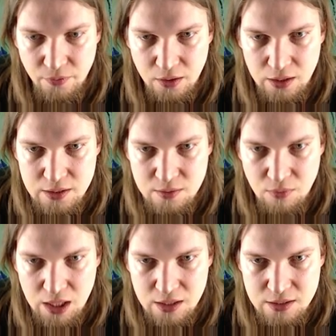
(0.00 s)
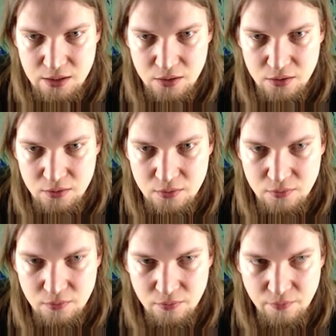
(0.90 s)
Gain some medicine.
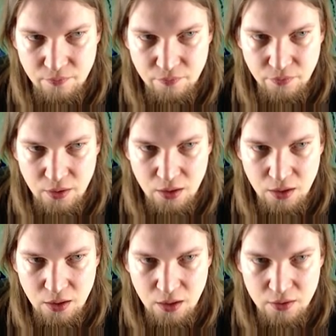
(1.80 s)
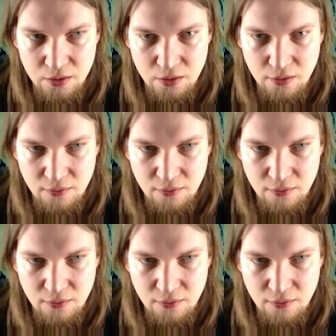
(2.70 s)
And nothing